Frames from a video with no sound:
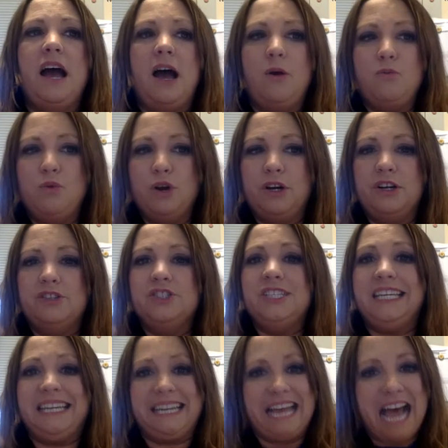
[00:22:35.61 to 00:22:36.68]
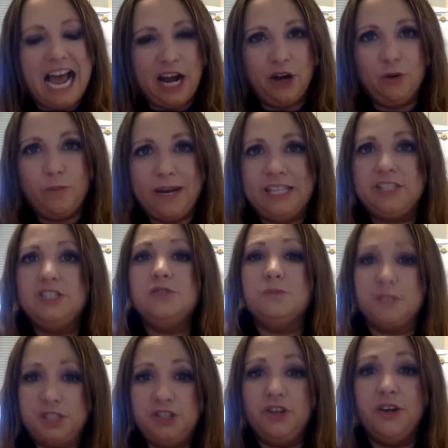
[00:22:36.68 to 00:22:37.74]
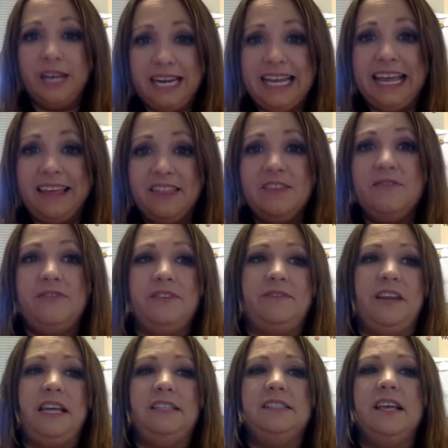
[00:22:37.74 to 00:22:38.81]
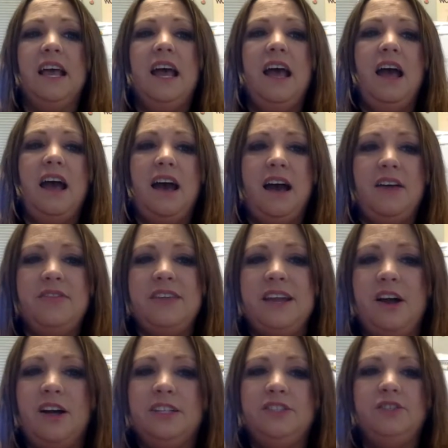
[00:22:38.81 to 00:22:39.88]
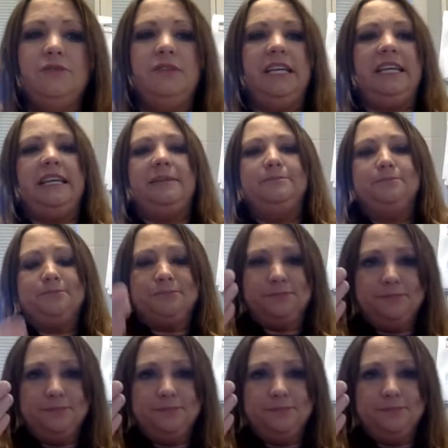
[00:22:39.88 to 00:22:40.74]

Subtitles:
Workers needed higher wages, which they're going to get in the 50s. They also needed